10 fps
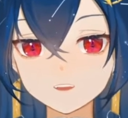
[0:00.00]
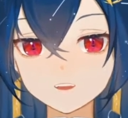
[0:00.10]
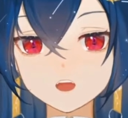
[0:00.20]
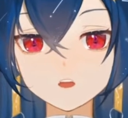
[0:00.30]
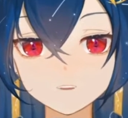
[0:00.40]

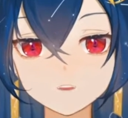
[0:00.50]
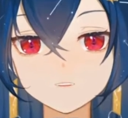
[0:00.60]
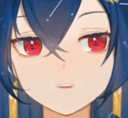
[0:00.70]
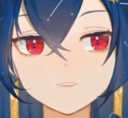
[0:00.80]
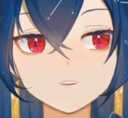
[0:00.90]
getting better than
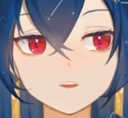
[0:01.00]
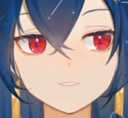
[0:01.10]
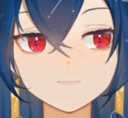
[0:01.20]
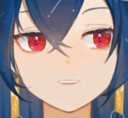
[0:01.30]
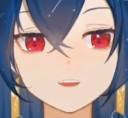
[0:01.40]
your
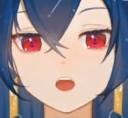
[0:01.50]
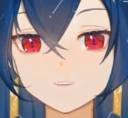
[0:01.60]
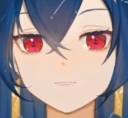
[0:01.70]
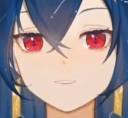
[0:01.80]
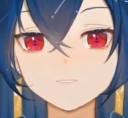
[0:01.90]
friends, and your
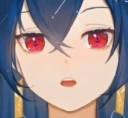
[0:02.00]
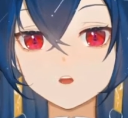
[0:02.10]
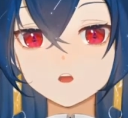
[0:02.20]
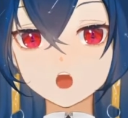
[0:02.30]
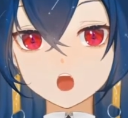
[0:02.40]
friends are all
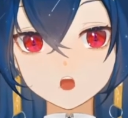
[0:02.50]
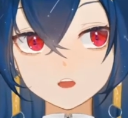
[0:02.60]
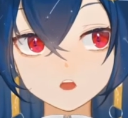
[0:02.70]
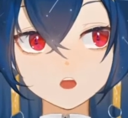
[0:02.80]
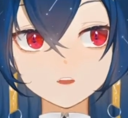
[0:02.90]
going to
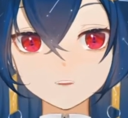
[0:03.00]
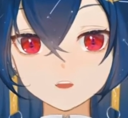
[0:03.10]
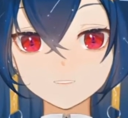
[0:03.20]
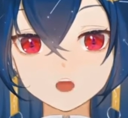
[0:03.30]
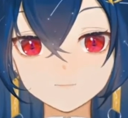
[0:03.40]
quit by the
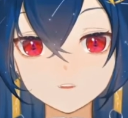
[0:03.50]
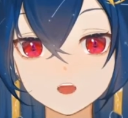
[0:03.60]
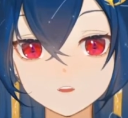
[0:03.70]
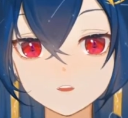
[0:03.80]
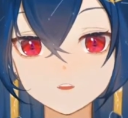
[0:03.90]
time you get
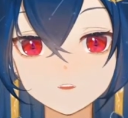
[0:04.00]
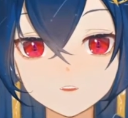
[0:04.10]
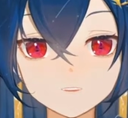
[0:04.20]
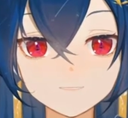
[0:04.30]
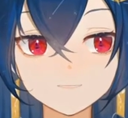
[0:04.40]
there,
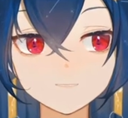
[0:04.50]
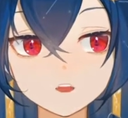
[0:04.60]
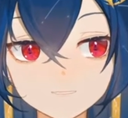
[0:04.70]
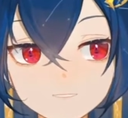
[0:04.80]
right? By the